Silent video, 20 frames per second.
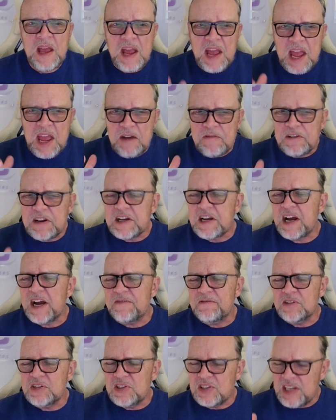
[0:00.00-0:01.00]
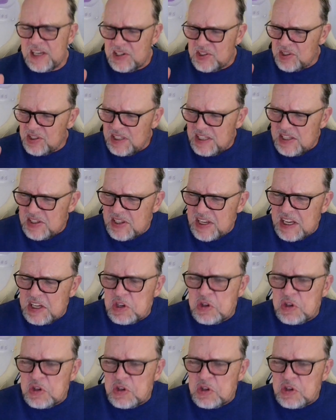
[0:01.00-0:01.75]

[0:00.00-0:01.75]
Every conversation is a